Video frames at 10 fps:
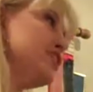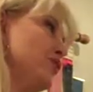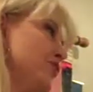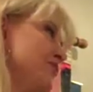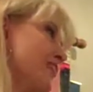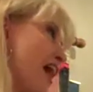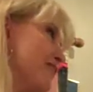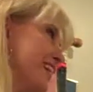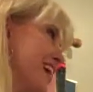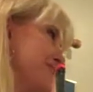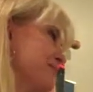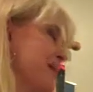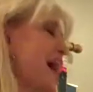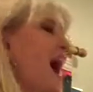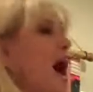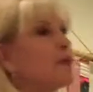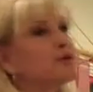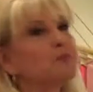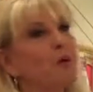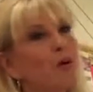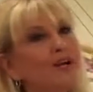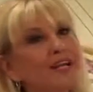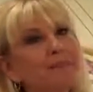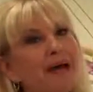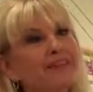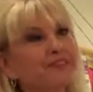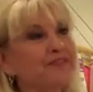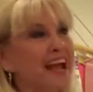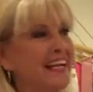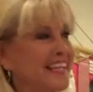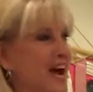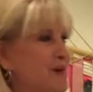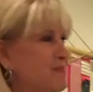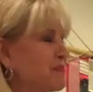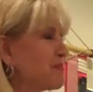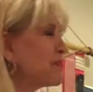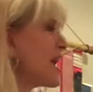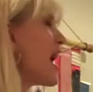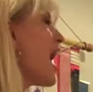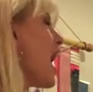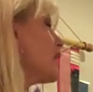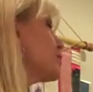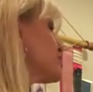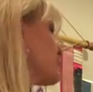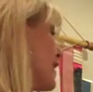in Yugoslavia. I was born in Pennsylvania. I was